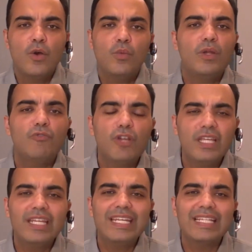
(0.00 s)
We
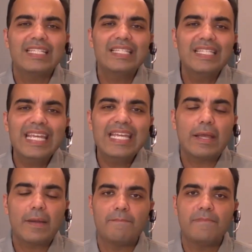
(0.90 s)
really didn't see
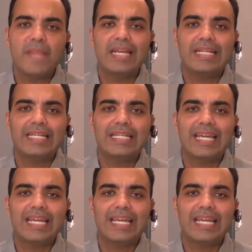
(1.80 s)
many